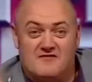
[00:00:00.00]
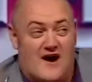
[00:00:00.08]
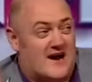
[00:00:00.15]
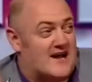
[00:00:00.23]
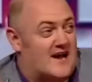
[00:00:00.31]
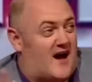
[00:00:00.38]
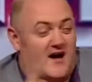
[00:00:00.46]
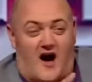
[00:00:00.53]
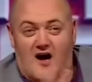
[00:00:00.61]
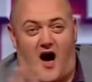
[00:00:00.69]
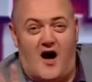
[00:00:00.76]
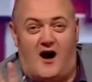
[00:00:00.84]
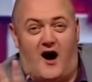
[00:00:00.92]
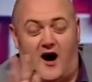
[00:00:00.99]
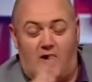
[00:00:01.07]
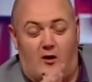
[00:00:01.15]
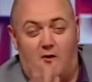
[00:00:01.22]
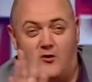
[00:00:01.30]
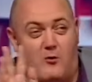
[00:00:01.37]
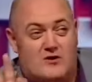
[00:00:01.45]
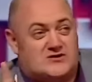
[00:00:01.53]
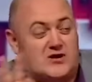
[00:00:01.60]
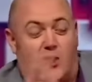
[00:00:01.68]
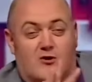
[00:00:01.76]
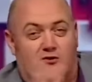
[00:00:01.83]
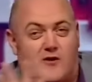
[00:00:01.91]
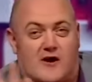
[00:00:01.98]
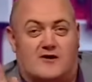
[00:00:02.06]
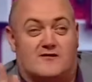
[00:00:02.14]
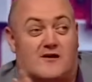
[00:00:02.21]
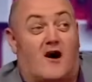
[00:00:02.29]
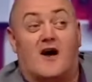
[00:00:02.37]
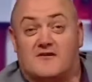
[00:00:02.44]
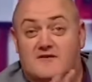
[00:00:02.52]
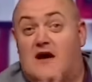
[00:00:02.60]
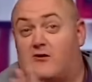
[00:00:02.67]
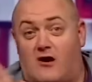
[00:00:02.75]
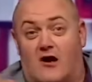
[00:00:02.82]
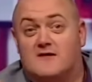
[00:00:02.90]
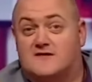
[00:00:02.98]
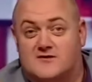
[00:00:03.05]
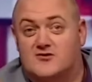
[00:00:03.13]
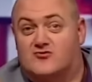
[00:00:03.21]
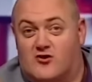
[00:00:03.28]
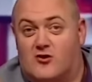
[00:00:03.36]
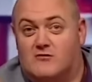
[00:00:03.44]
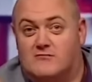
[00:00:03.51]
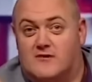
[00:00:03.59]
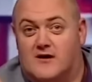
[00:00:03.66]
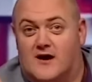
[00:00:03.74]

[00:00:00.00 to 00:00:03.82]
Frankly, I wish to go on the record and say I have now lost control.